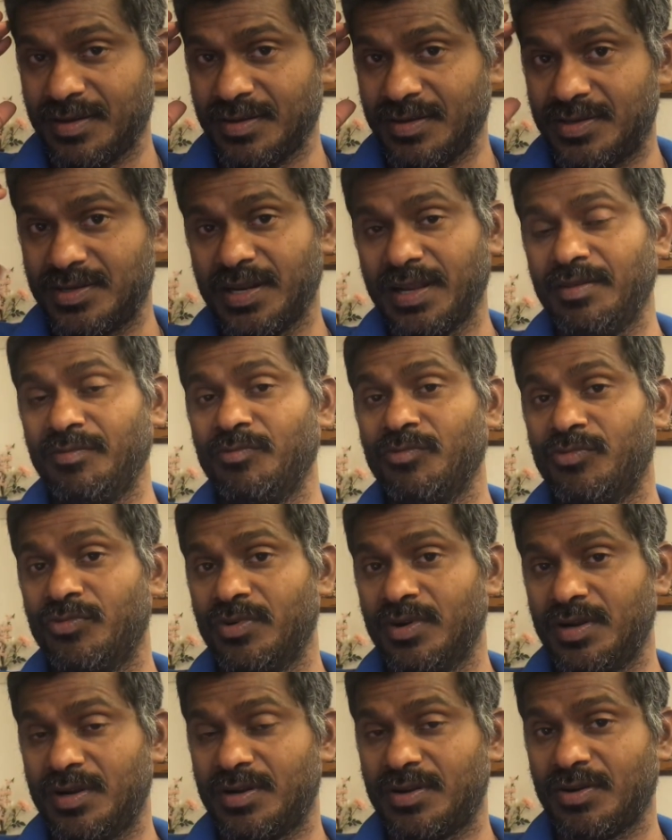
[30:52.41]
dream
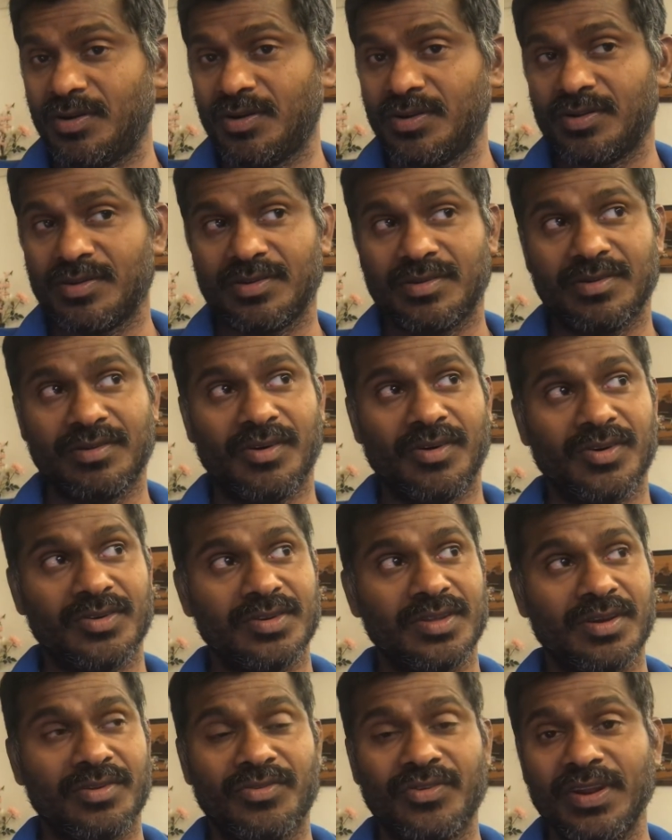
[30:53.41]
world or or
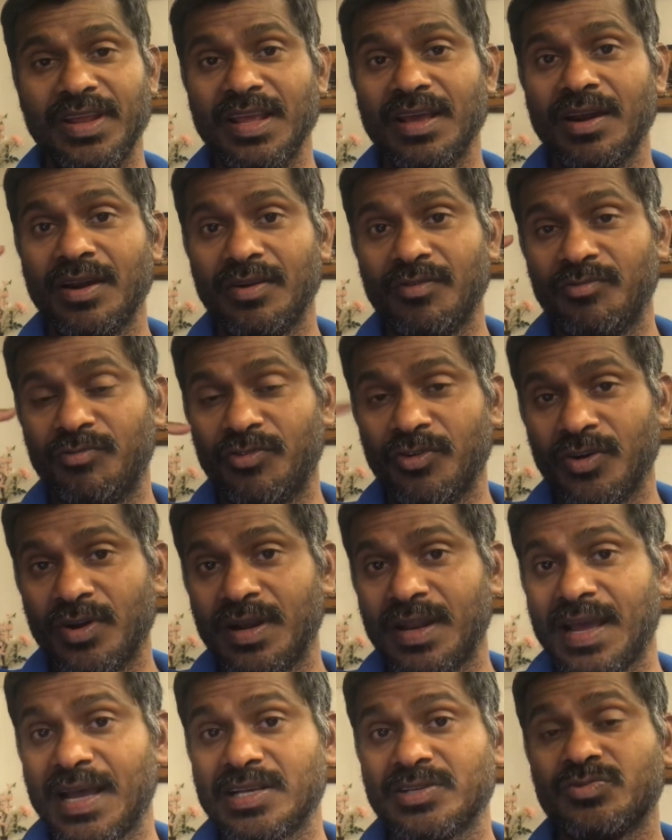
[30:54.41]
the real
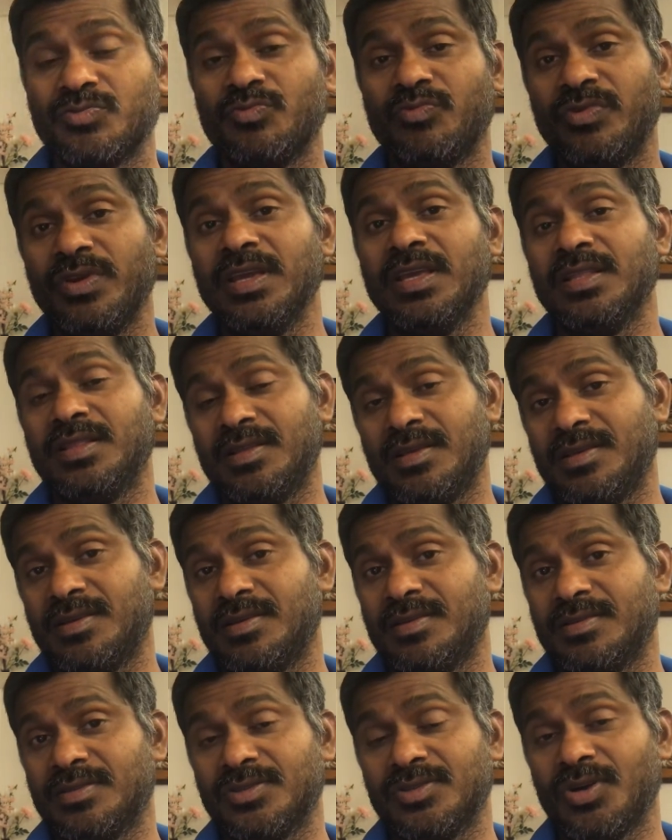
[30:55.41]
world as we
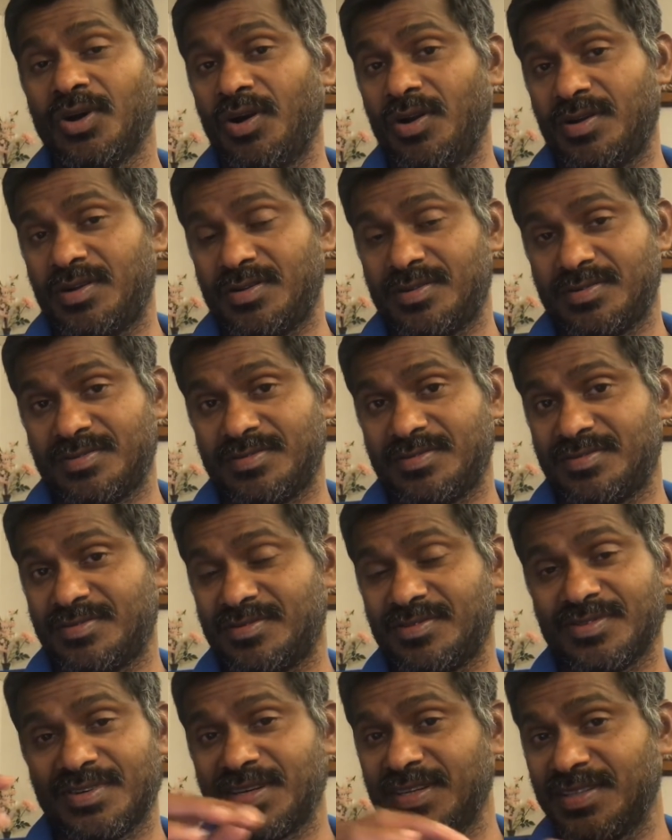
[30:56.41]
thought
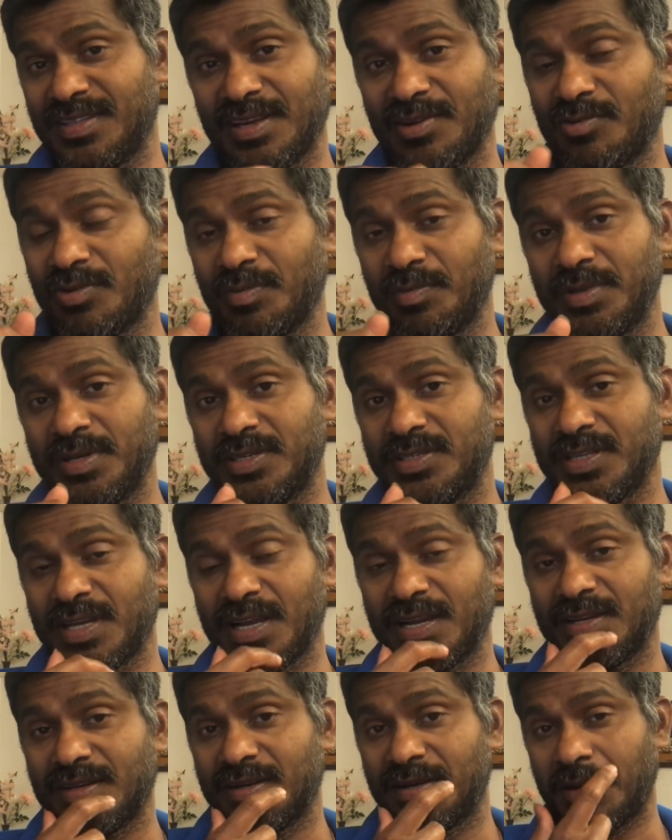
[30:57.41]
okay that will be
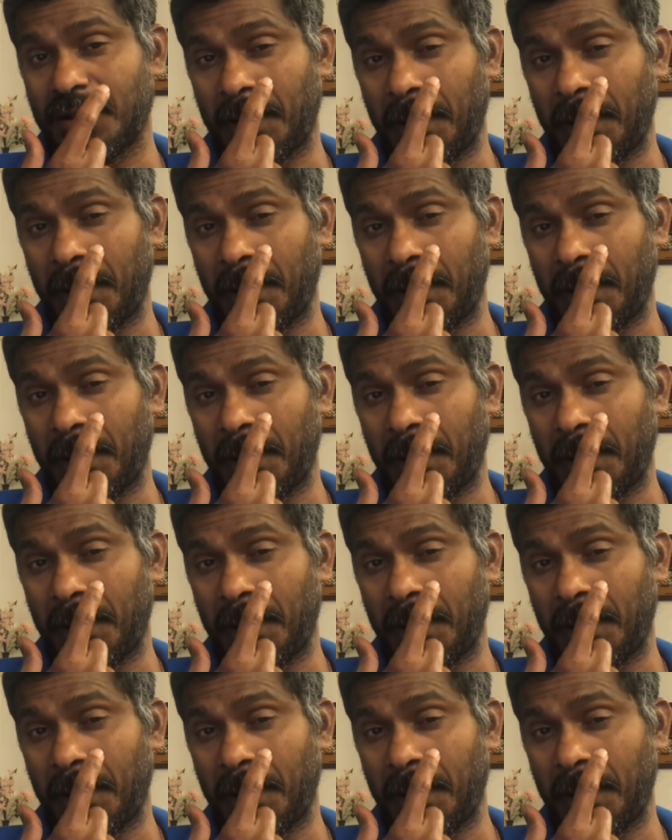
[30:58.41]
shattered